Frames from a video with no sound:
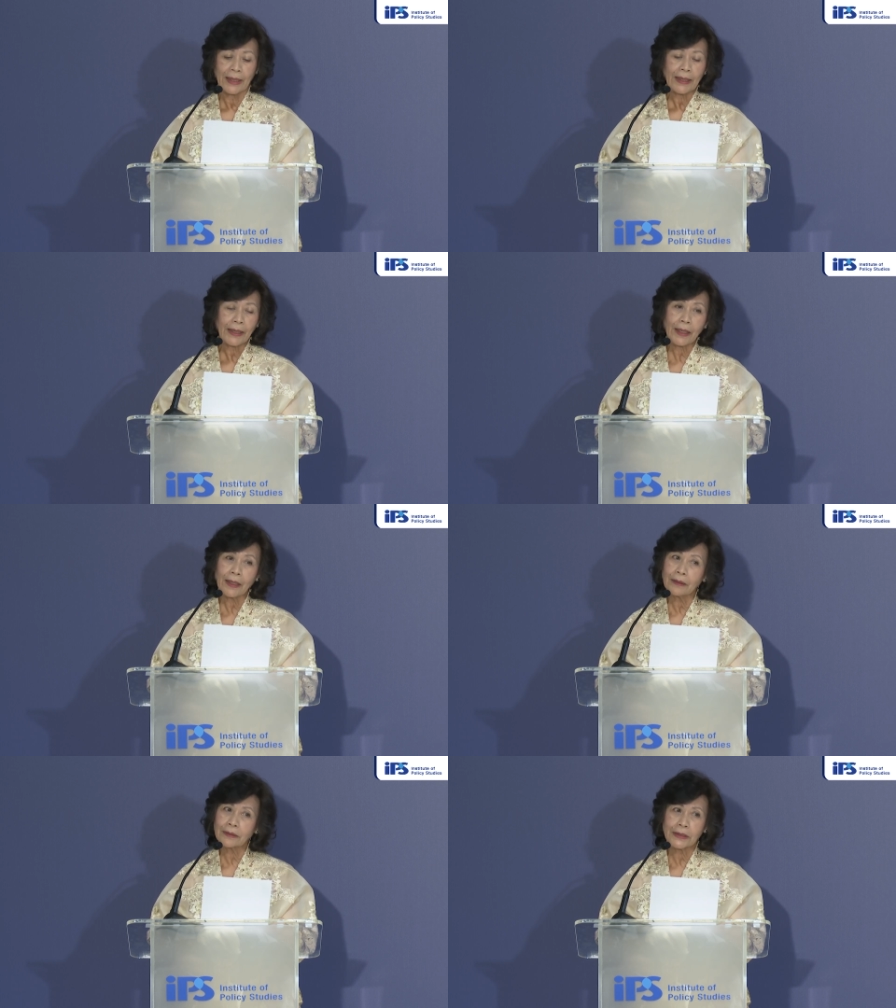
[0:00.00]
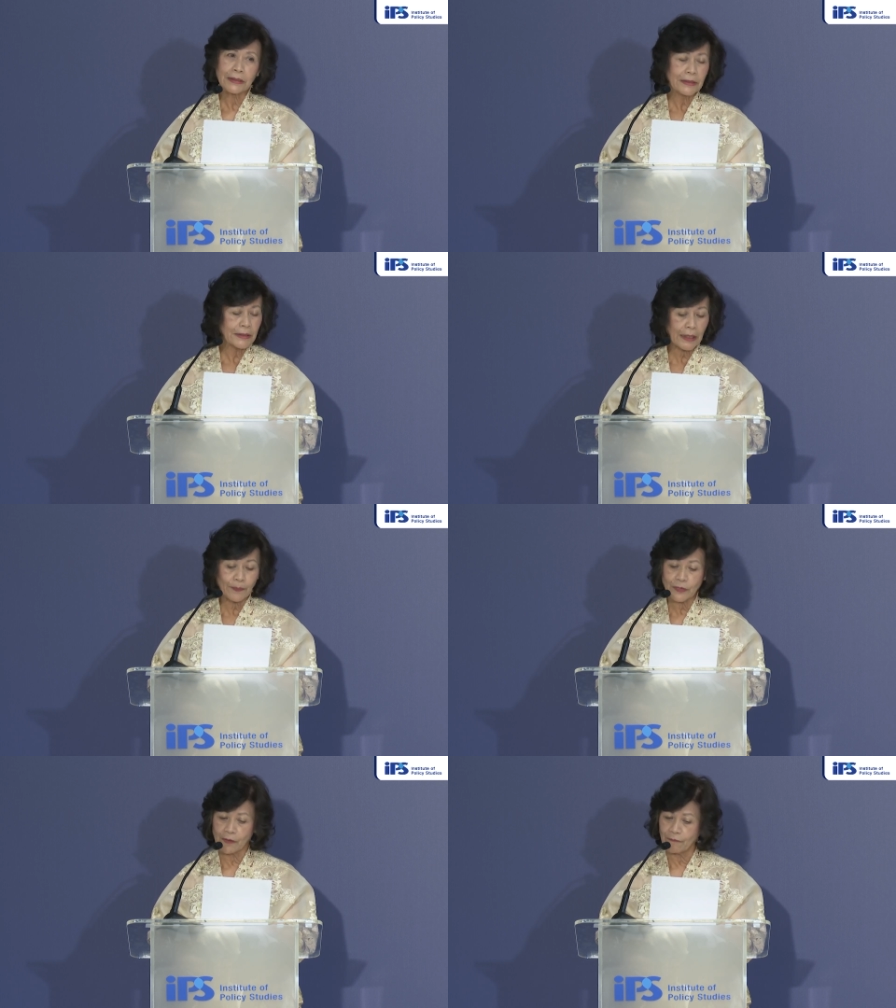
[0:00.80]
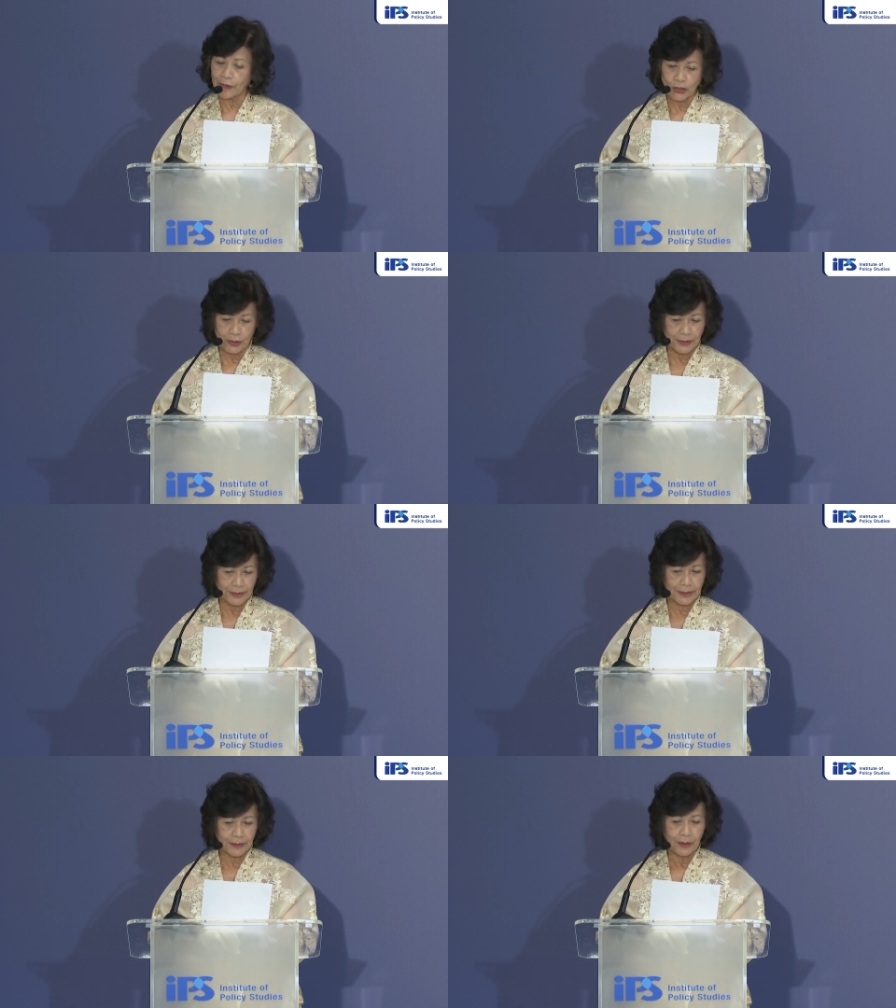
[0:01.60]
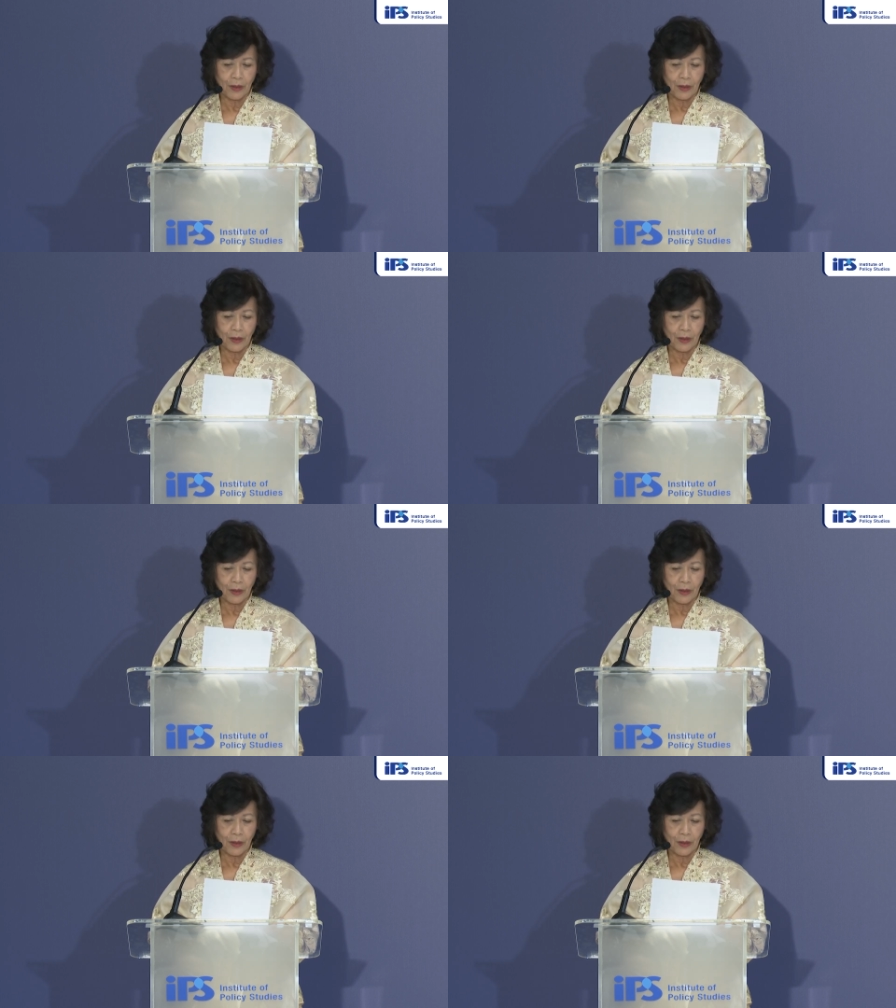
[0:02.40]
healed deep divisions,